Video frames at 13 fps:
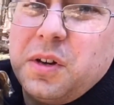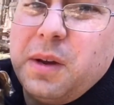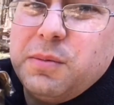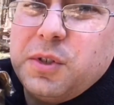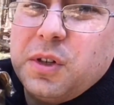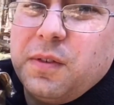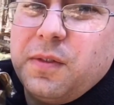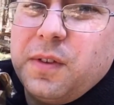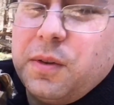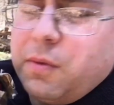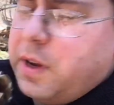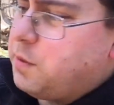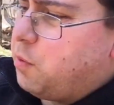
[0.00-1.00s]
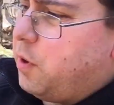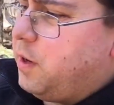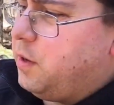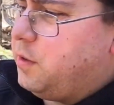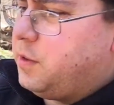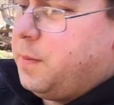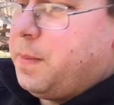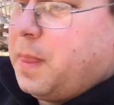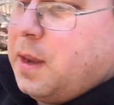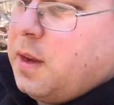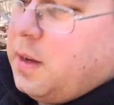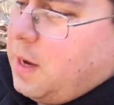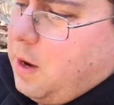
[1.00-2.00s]
I'm sure, for the respirators.
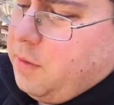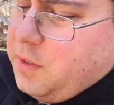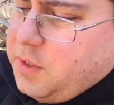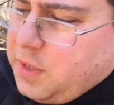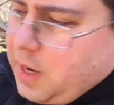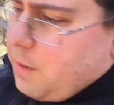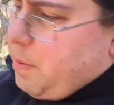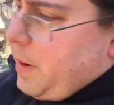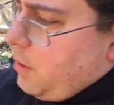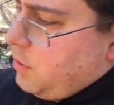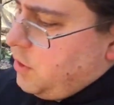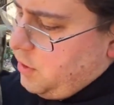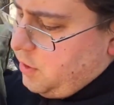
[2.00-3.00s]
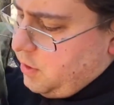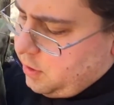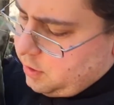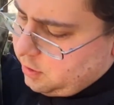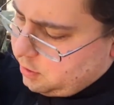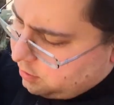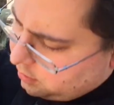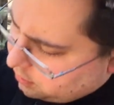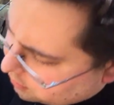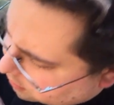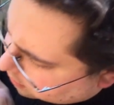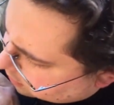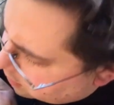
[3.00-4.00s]
Now in the side pouches,
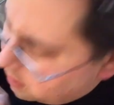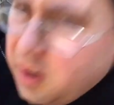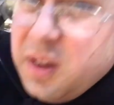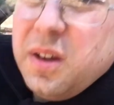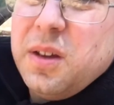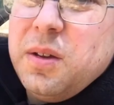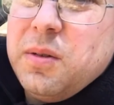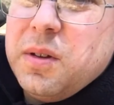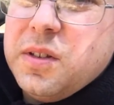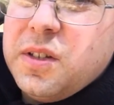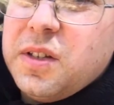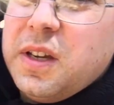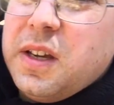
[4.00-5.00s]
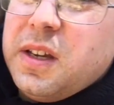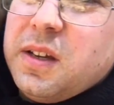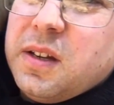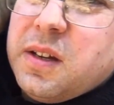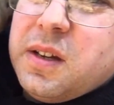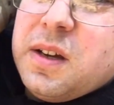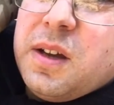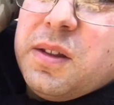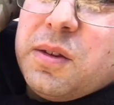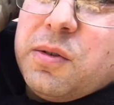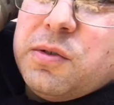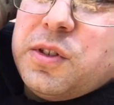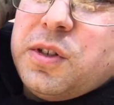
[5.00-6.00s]
you can see
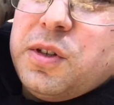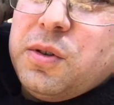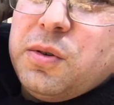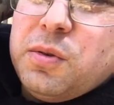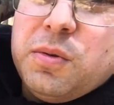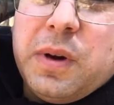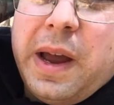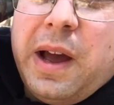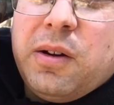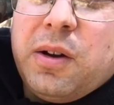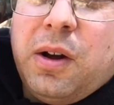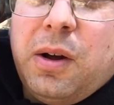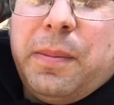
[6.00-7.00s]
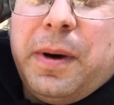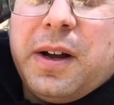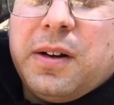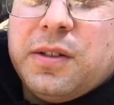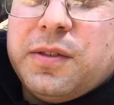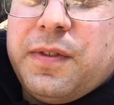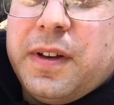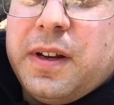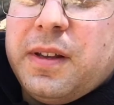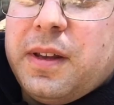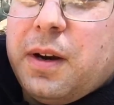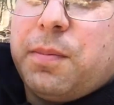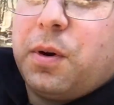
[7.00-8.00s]
those 2 alcohol bottles fit
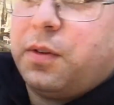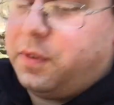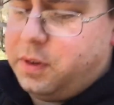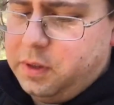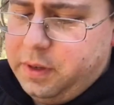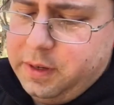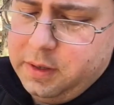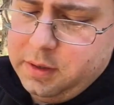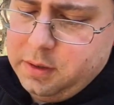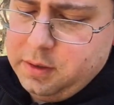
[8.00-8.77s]
in there perfectly.